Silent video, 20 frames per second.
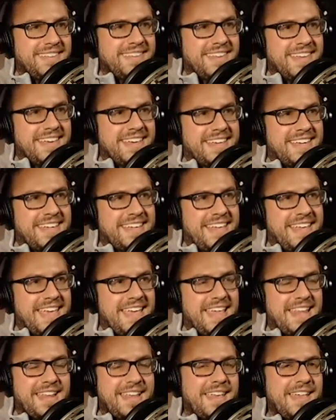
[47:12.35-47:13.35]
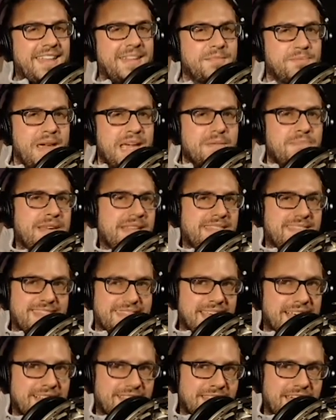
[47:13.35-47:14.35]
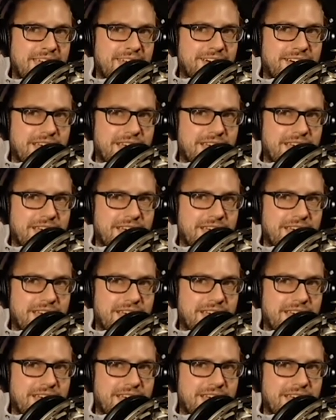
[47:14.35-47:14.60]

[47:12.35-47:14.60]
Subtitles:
Like, it made me think later.